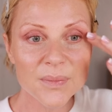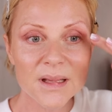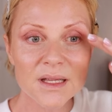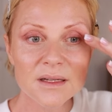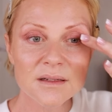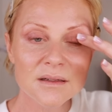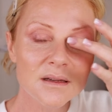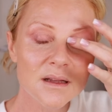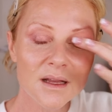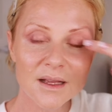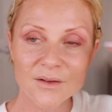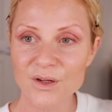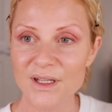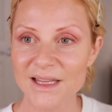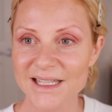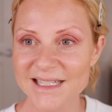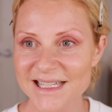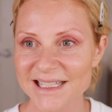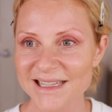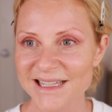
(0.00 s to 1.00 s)
but I
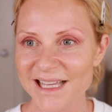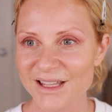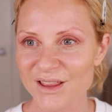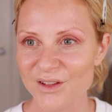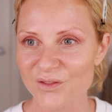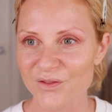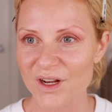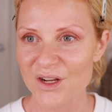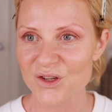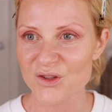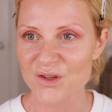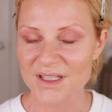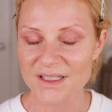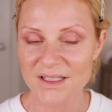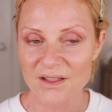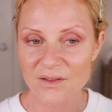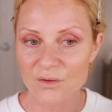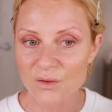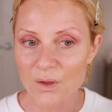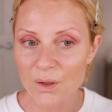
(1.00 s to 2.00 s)
really did like the
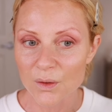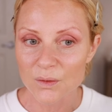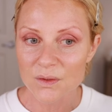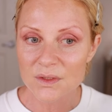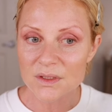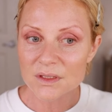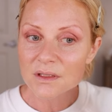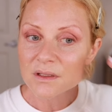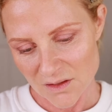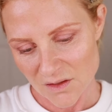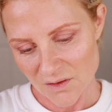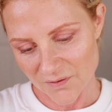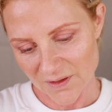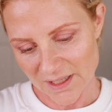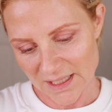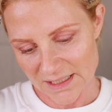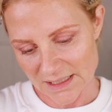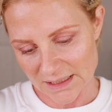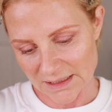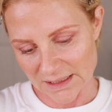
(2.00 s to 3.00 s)
freshness of the rose. Don't
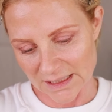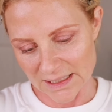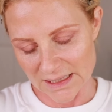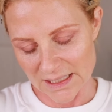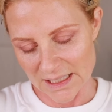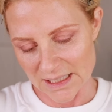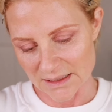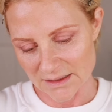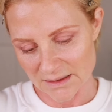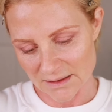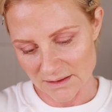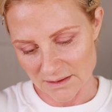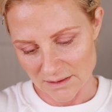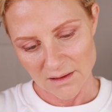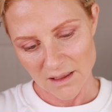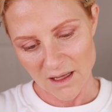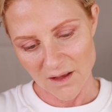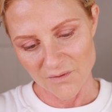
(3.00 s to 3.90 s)
forget to clean these.